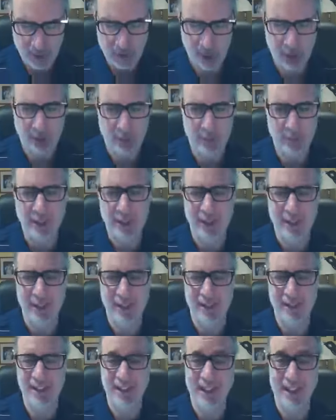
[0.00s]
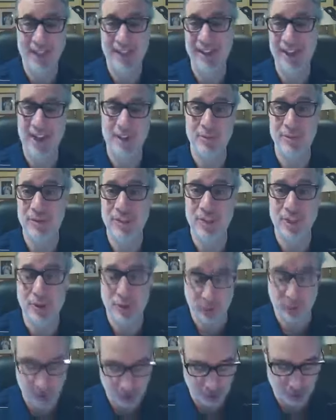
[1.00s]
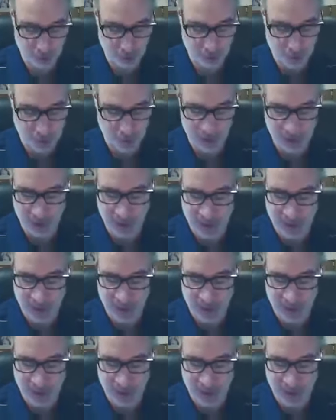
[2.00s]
uh, make it a non-confrontational situation.